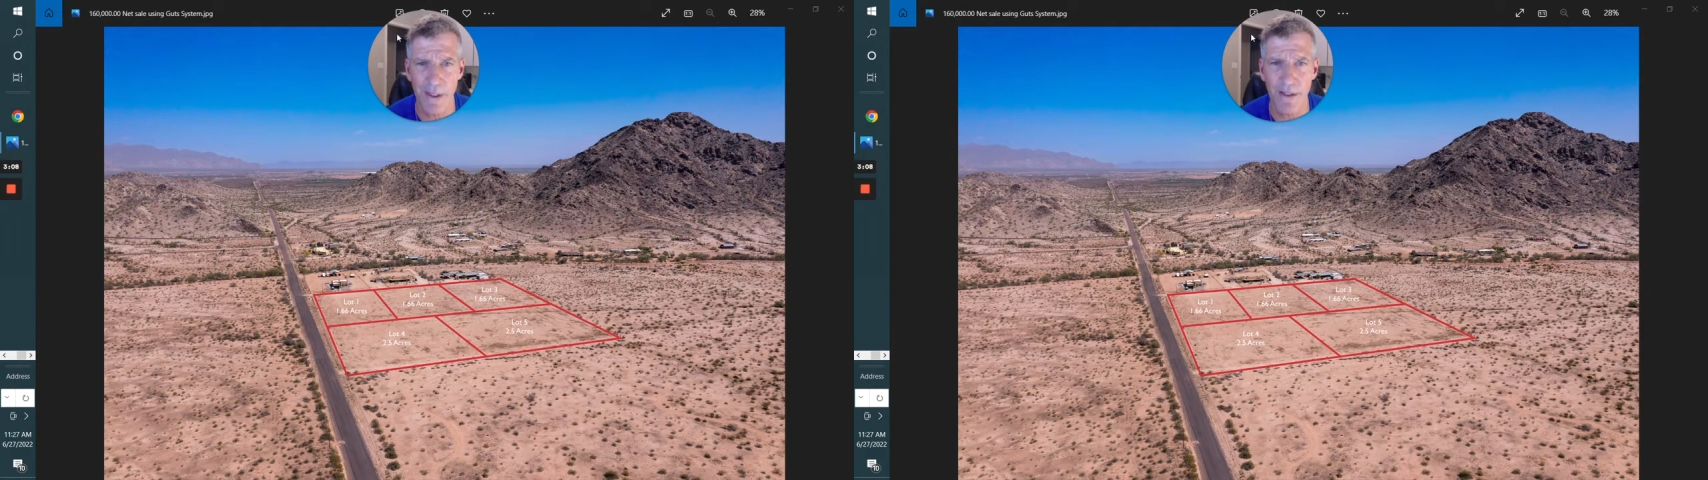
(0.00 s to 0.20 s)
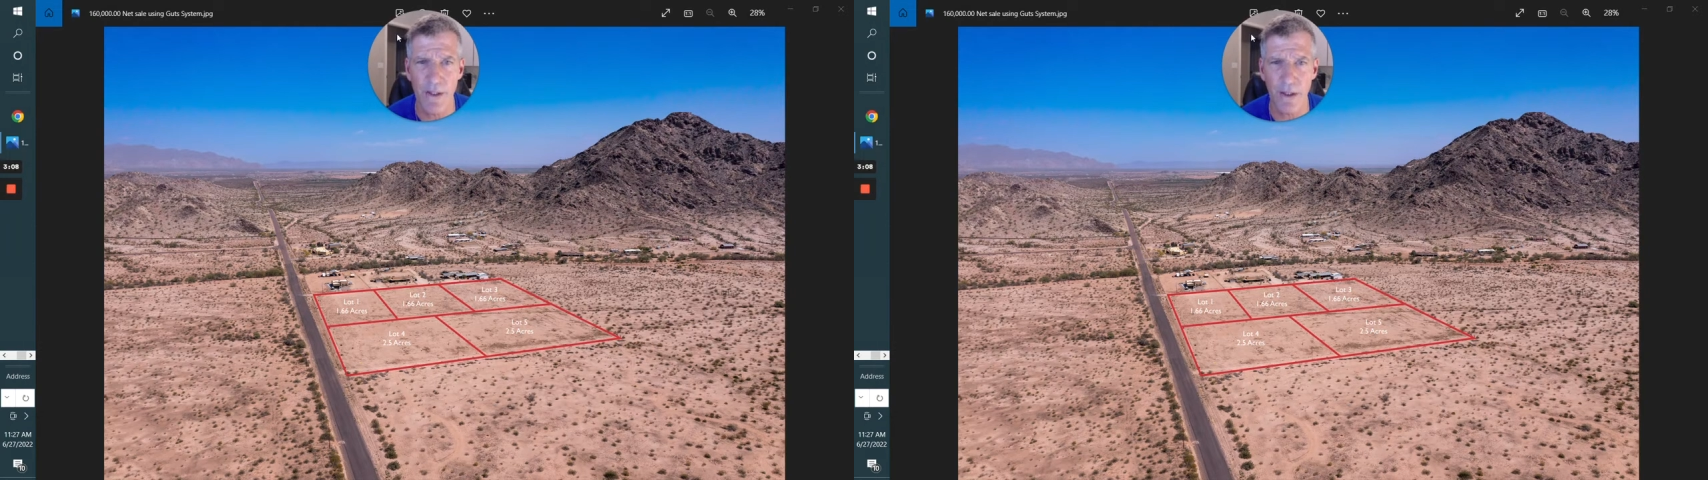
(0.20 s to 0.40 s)

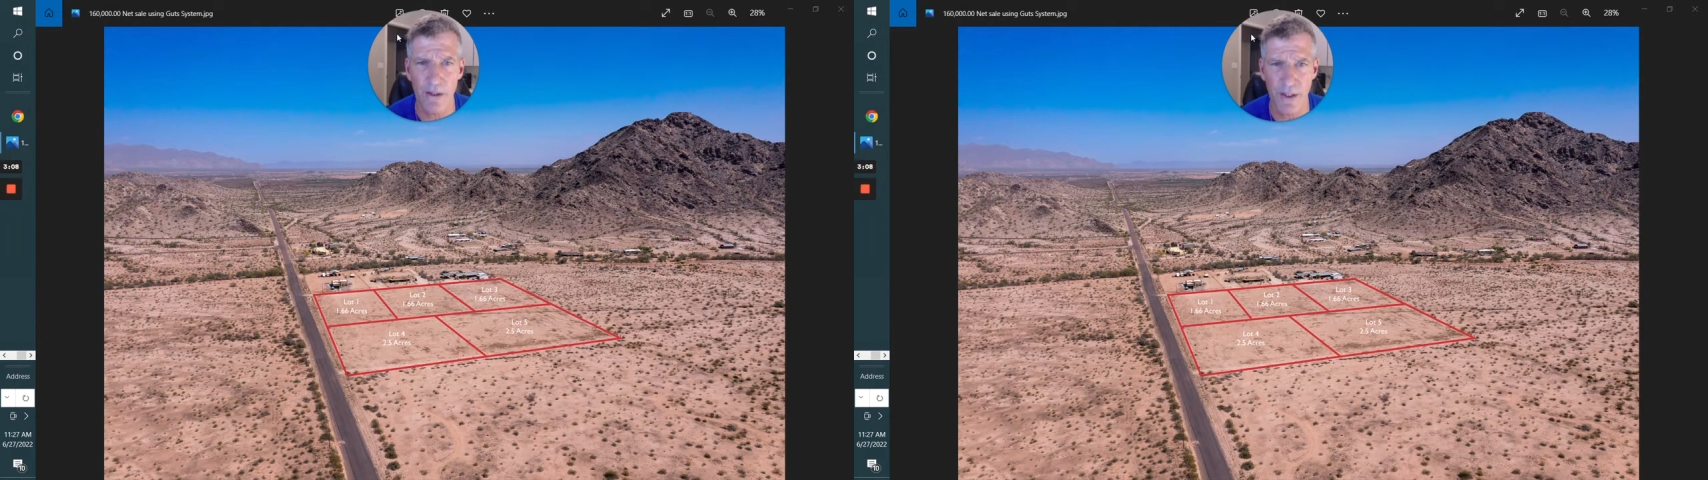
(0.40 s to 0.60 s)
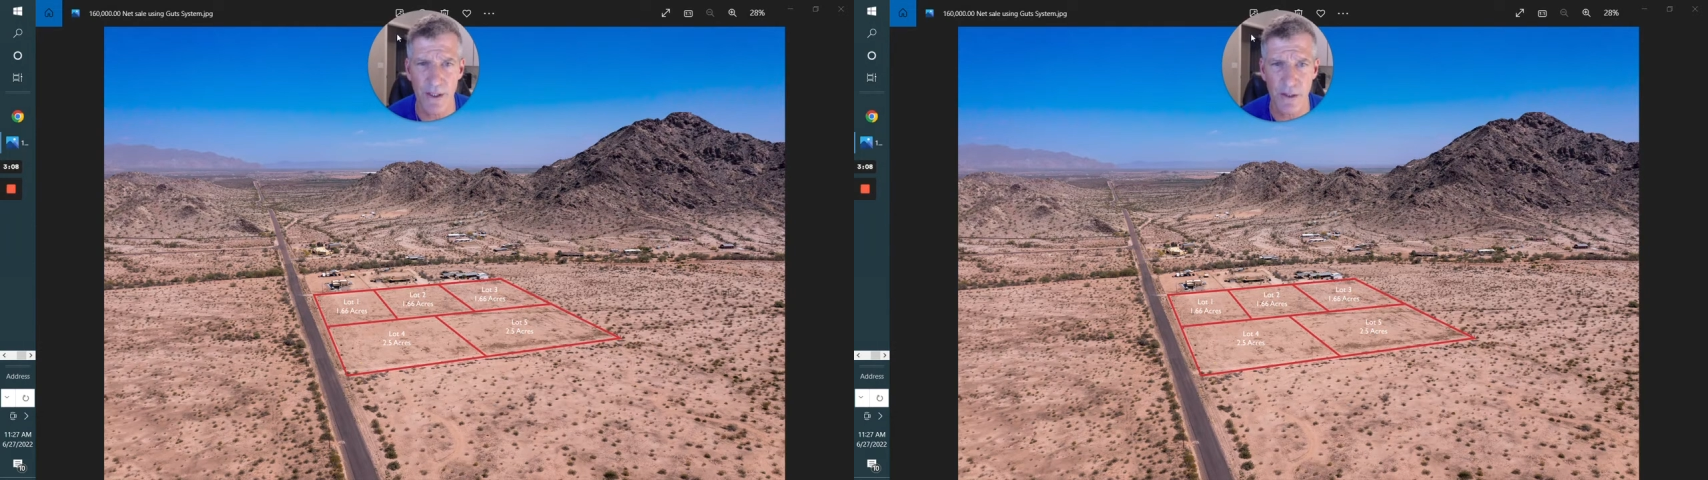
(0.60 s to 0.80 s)
in your
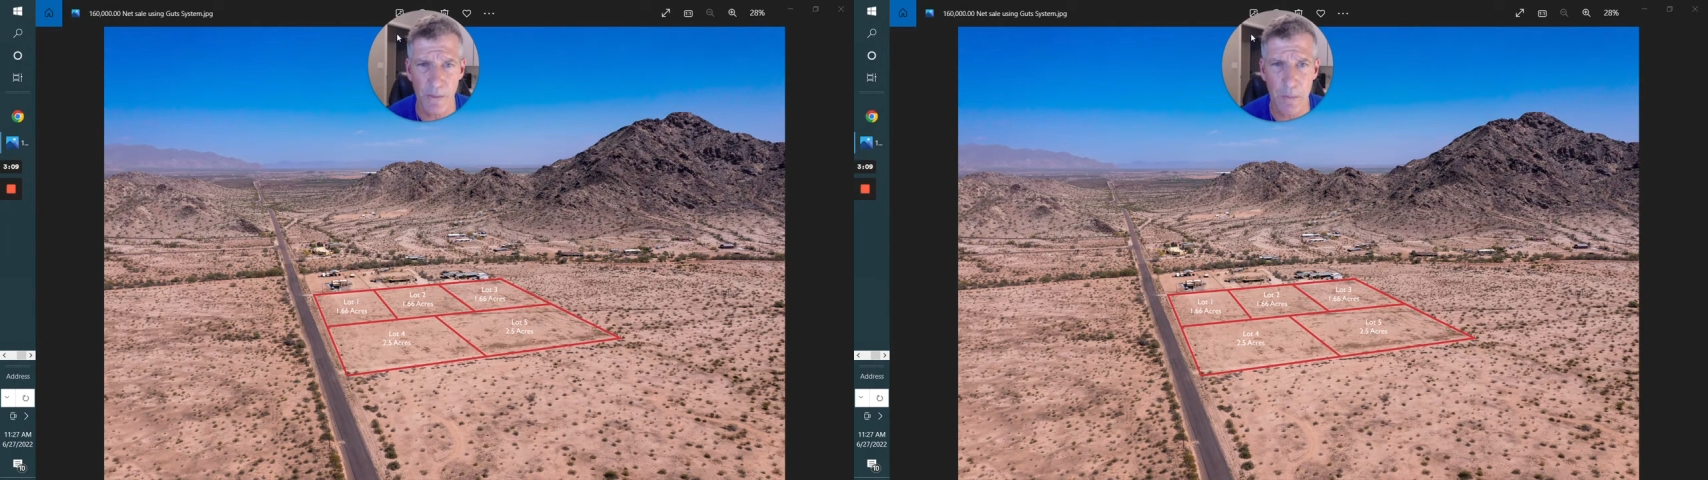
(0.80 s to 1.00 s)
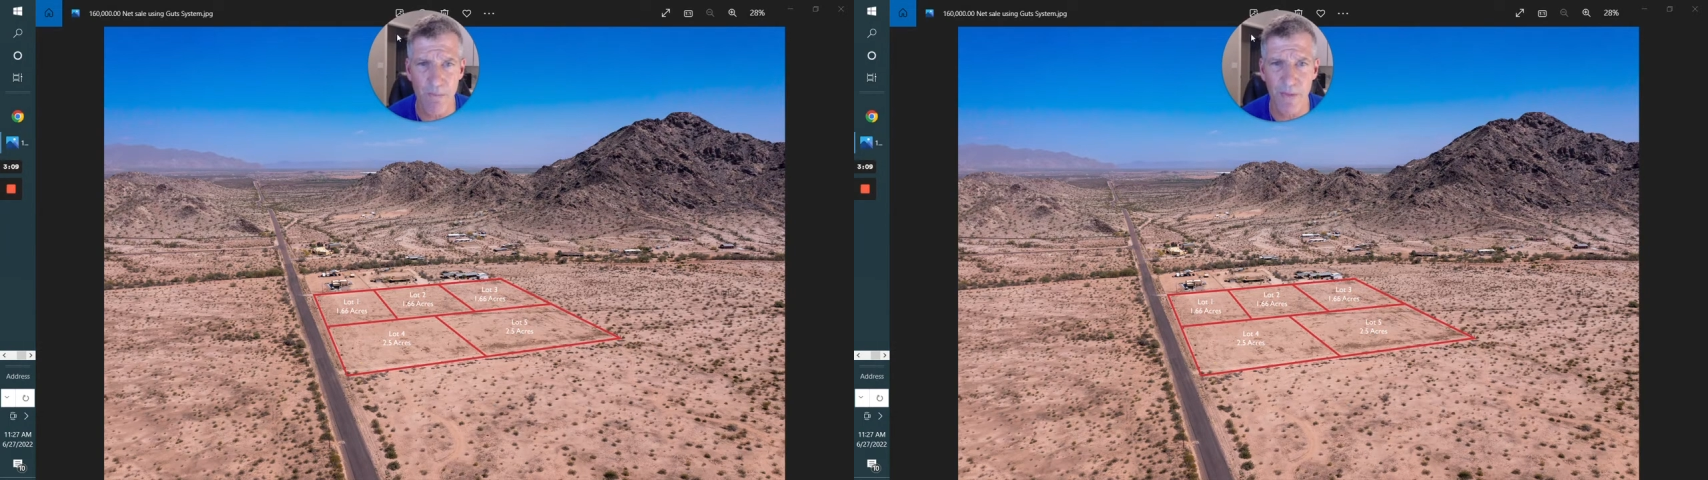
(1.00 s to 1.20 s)

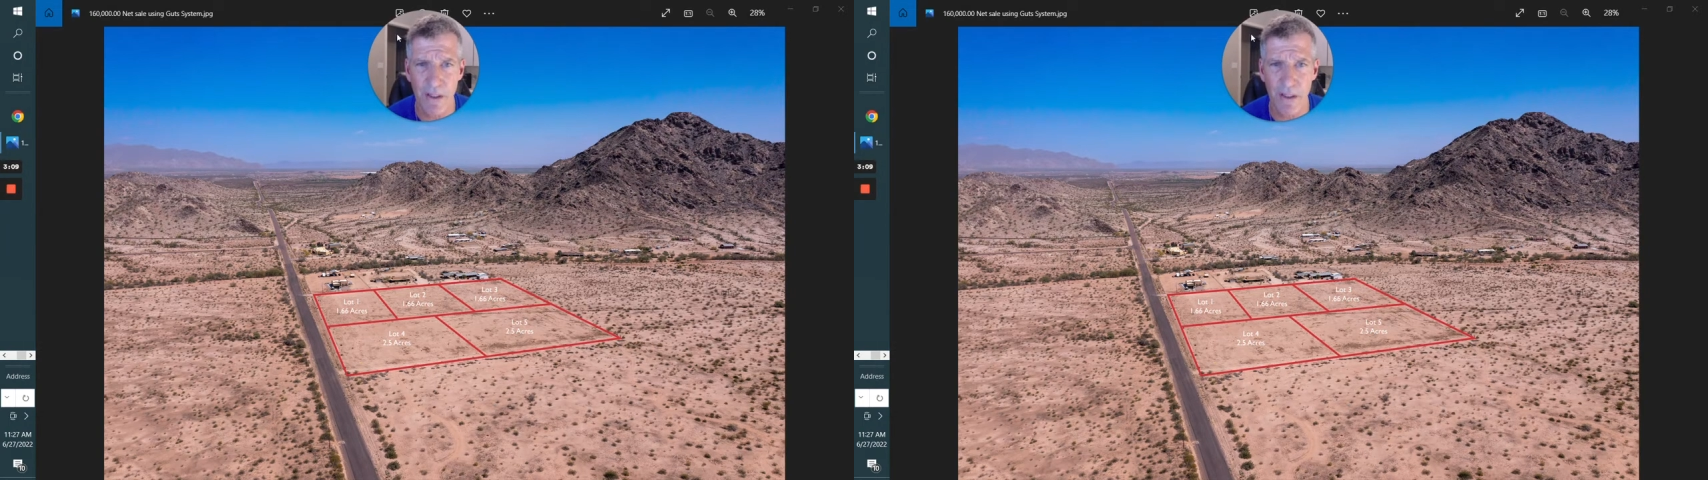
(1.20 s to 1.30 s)
system